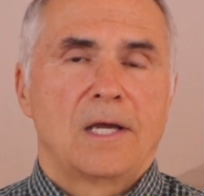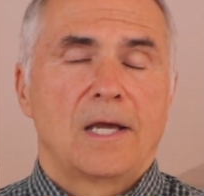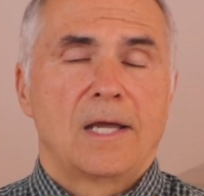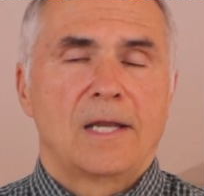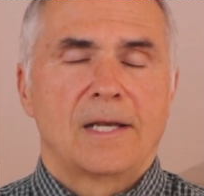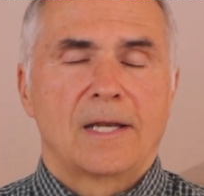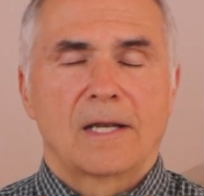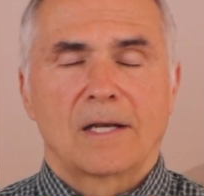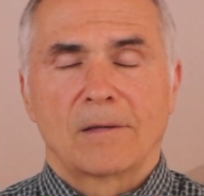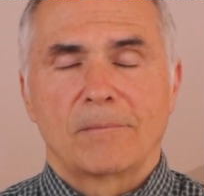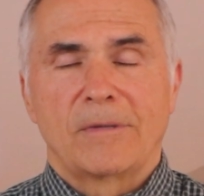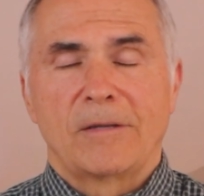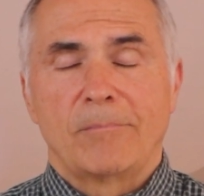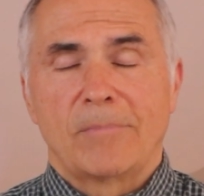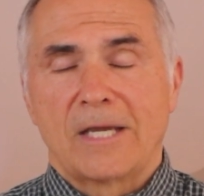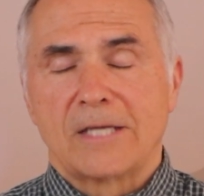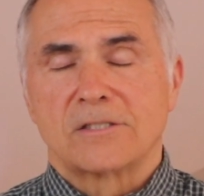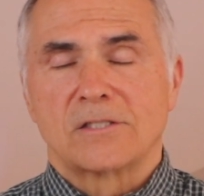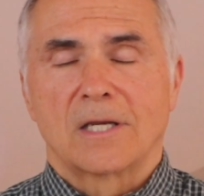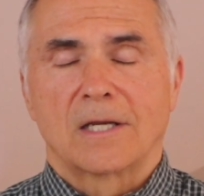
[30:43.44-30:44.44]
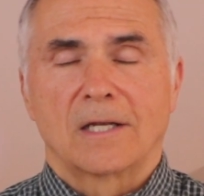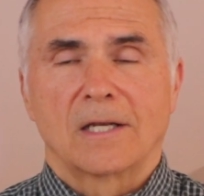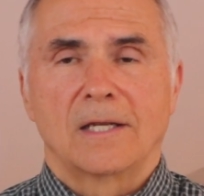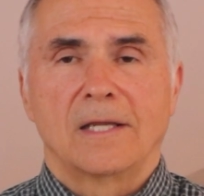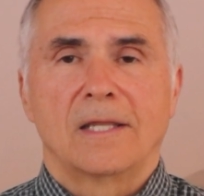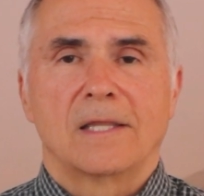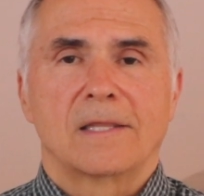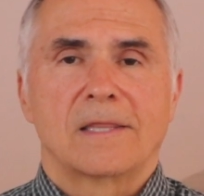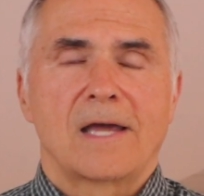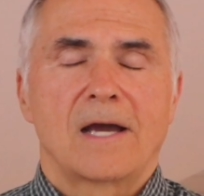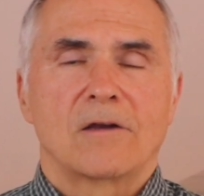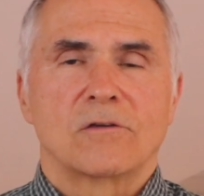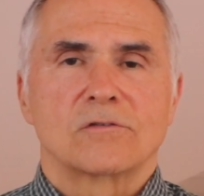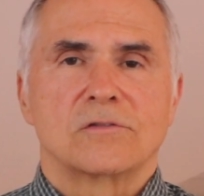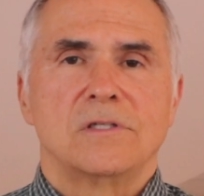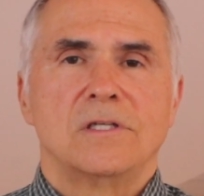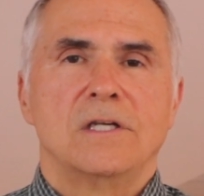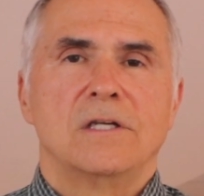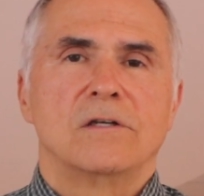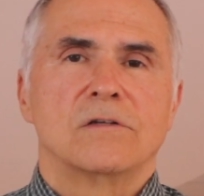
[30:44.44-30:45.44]
And that'll be basically a
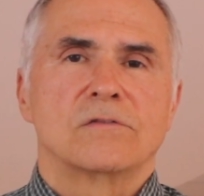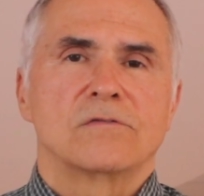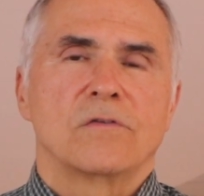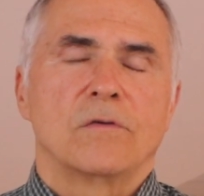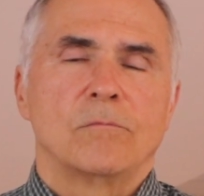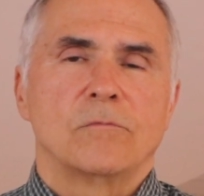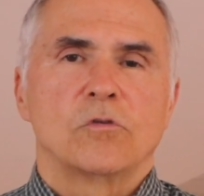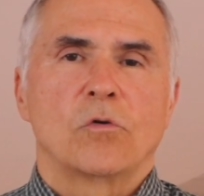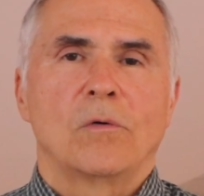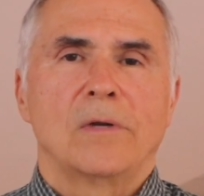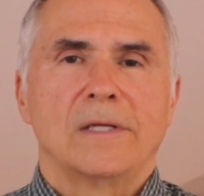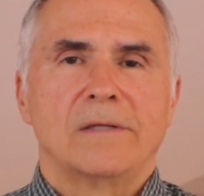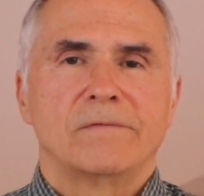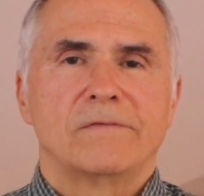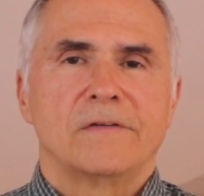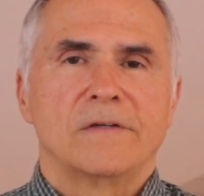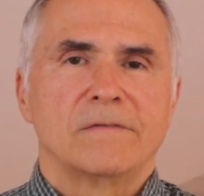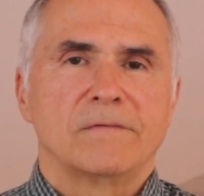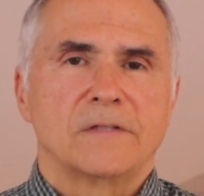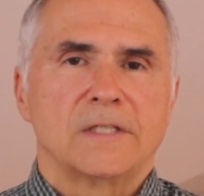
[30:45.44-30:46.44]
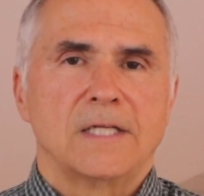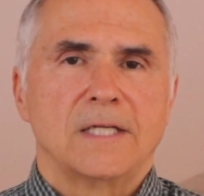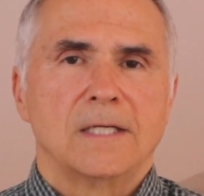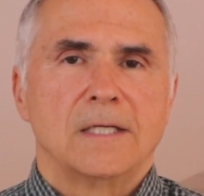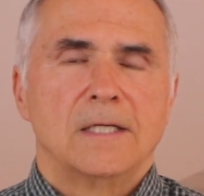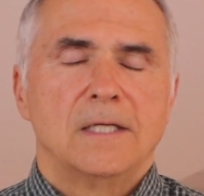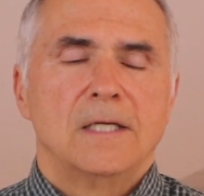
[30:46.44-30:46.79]
thousand years from twenty fifty.